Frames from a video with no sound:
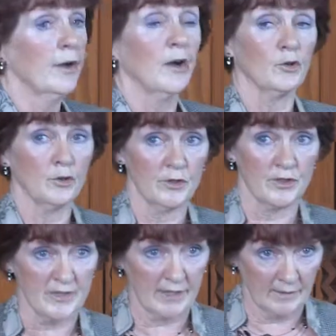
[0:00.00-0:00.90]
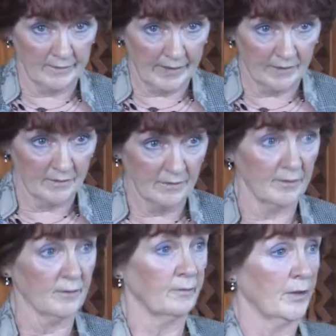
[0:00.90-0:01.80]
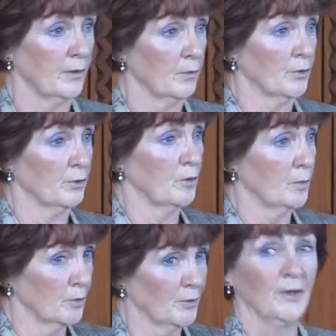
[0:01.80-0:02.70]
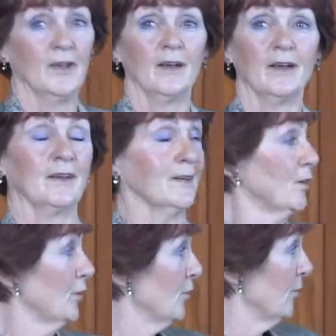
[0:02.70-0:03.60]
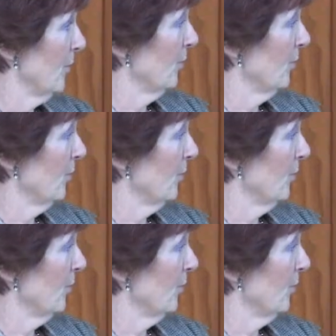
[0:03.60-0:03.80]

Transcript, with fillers: according to Declan Kennedy's very wonderful book on learn,